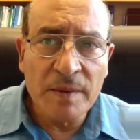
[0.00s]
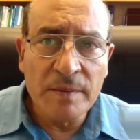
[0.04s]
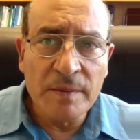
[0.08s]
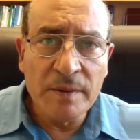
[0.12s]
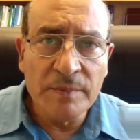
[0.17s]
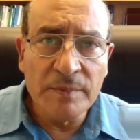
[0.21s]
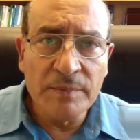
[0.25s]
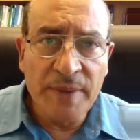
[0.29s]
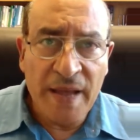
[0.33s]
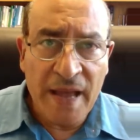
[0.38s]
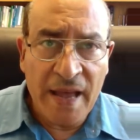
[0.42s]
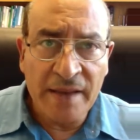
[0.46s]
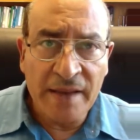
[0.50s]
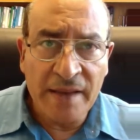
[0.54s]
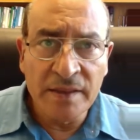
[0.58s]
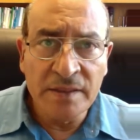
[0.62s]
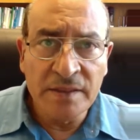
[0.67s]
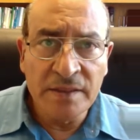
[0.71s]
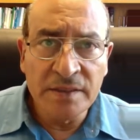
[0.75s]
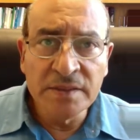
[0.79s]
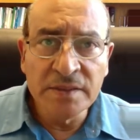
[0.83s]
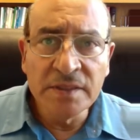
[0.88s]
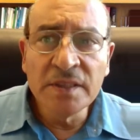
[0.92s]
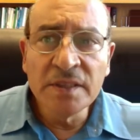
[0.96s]
panel
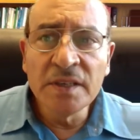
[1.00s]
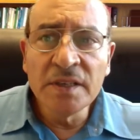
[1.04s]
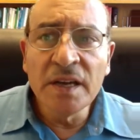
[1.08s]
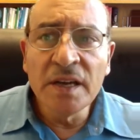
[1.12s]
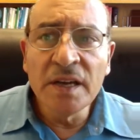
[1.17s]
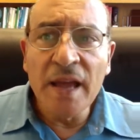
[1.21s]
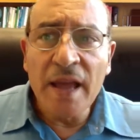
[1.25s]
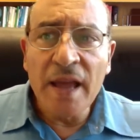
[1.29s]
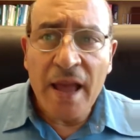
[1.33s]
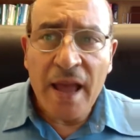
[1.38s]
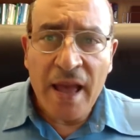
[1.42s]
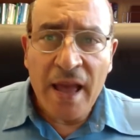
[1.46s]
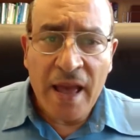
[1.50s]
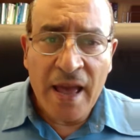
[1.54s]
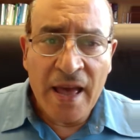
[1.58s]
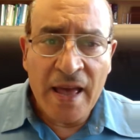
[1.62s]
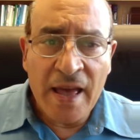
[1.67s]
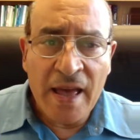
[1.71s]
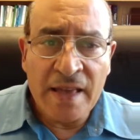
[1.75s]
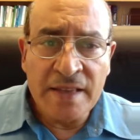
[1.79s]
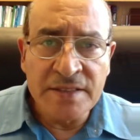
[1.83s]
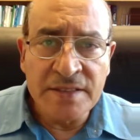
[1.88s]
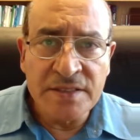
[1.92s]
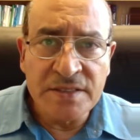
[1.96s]

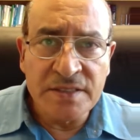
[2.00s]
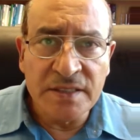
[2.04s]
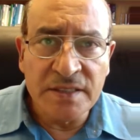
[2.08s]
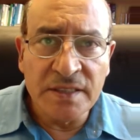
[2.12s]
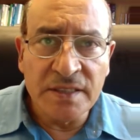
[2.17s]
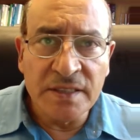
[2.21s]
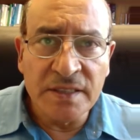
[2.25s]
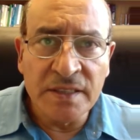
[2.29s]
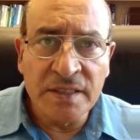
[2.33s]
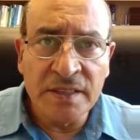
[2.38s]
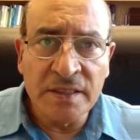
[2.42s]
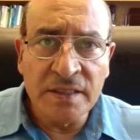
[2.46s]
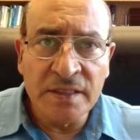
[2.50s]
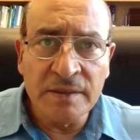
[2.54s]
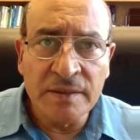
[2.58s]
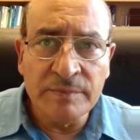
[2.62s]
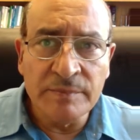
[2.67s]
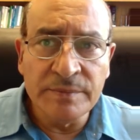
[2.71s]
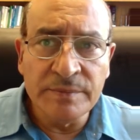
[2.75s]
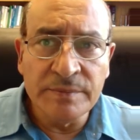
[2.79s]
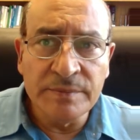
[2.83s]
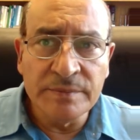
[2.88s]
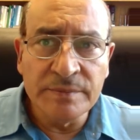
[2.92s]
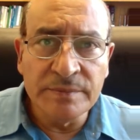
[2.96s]
as
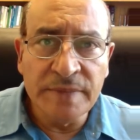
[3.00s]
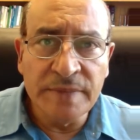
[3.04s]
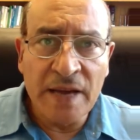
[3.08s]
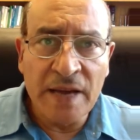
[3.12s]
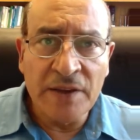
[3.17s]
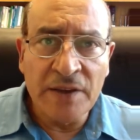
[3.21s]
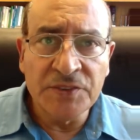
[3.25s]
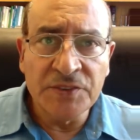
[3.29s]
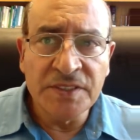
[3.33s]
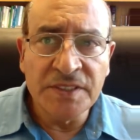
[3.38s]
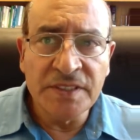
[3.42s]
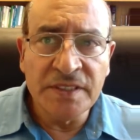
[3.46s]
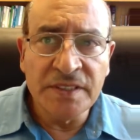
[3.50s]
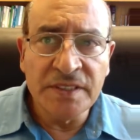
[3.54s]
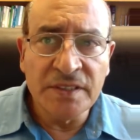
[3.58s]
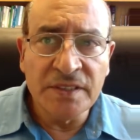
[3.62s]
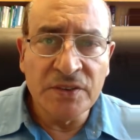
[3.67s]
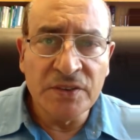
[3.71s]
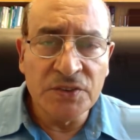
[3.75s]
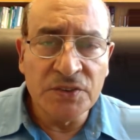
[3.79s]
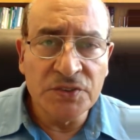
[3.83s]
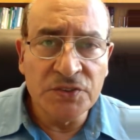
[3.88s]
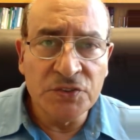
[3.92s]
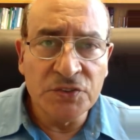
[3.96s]
boundary
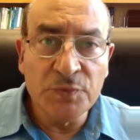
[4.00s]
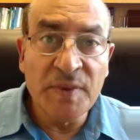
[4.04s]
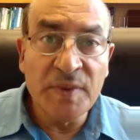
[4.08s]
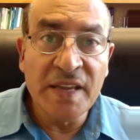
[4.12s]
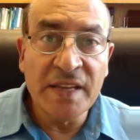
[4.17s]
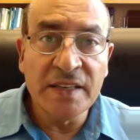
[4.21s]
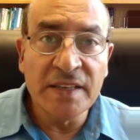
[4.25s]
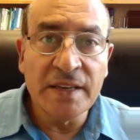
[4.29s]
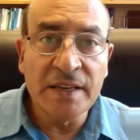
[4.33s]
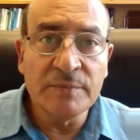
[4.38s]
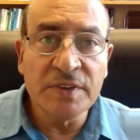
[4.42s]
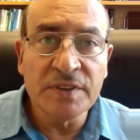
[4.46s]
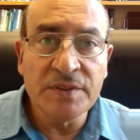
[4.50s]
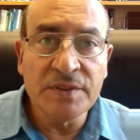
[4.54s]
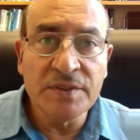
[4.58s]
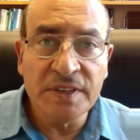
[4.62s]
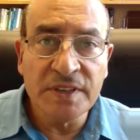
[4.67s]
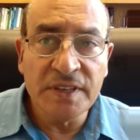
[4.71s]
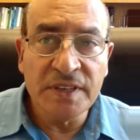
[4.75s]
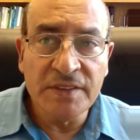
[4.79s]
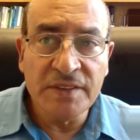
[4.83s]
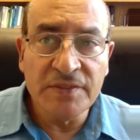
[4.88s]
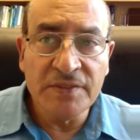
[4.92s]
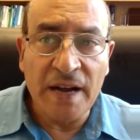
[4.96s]
or domain number
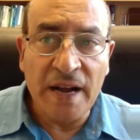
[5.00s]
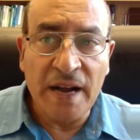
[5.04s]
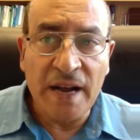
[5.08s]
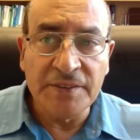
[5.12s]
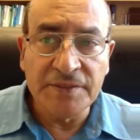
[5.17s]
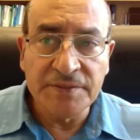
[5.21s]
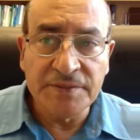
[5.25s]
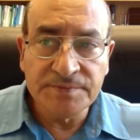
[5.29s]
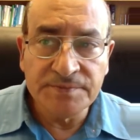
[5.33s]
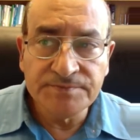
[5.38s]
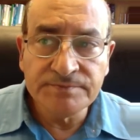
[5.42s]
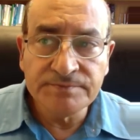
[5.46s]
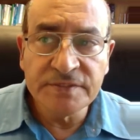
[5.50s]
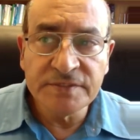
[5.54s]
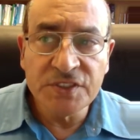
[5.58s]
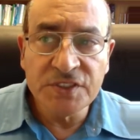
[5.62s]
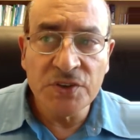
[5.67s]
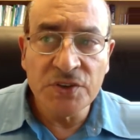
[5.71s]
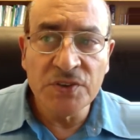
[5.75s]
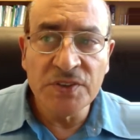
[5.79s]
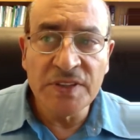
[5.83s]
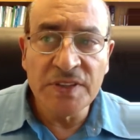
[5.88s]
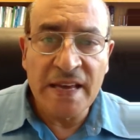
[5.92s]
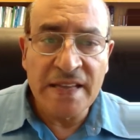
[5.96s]
35. So
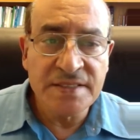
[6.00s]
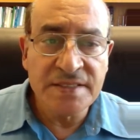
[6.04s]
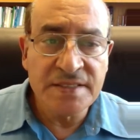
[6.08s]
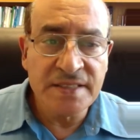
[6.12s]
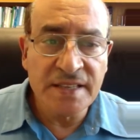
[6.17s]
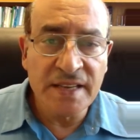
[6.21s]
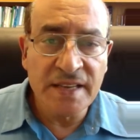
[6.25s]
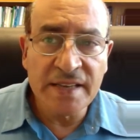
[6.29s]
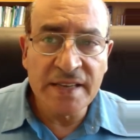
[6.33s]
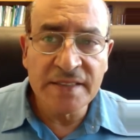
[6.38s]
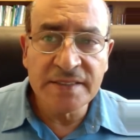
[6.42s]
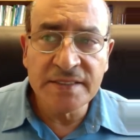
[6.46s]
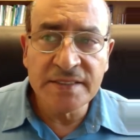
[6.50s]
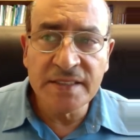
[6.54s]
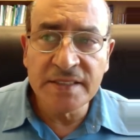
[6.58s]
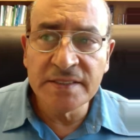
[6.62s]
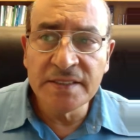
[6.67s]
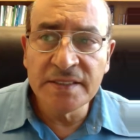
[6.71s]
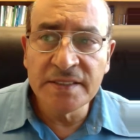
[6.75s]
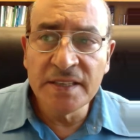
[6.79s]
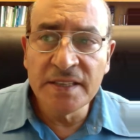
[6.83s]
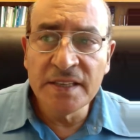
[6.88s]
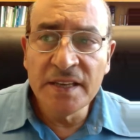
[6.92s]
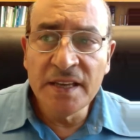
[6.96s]
that's selected,
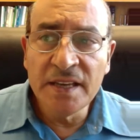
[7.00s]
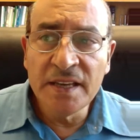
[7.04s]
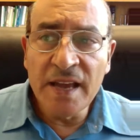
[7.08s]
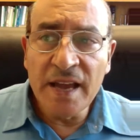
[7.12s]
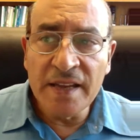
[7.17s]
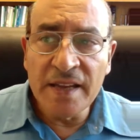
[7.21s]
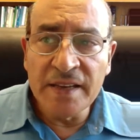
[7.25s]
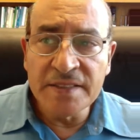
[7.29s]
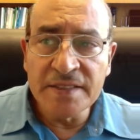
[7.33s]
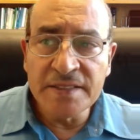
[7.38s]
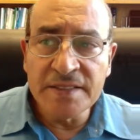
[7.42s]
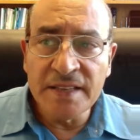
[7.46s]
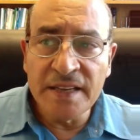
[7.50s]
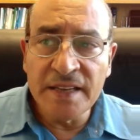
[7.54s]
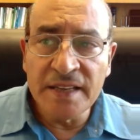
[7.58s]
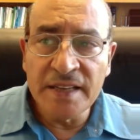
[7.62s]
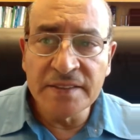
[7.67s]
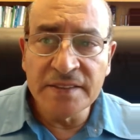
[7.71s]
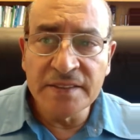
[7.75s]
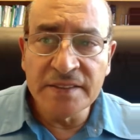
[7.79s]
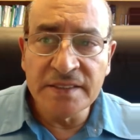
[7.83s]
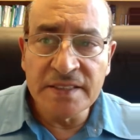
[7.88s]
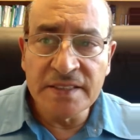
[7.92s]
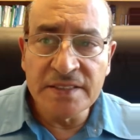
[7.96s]
and it's
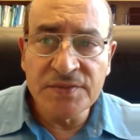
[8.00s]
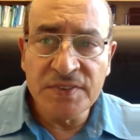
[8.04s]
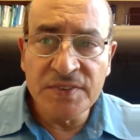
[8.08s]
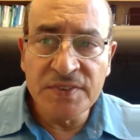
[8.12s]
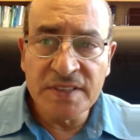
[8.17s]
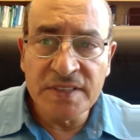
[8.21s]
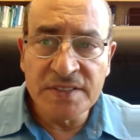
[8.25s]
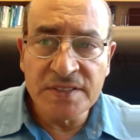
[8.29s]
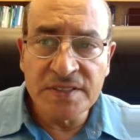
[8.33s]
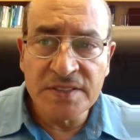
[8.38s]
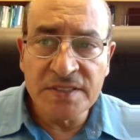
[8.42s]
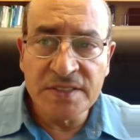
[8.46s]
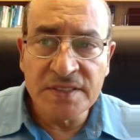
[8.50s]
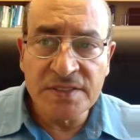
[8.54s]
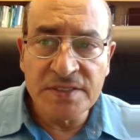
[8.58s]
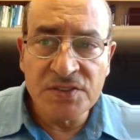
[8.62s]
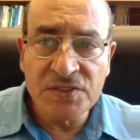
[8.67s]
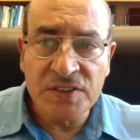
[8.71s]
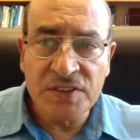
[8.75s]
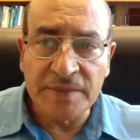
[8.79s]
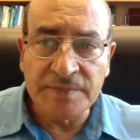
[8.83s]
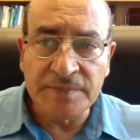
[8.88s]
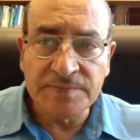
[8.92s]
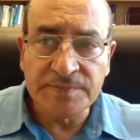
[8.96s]
selected as fixed
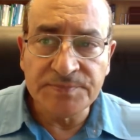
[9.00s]
constraint.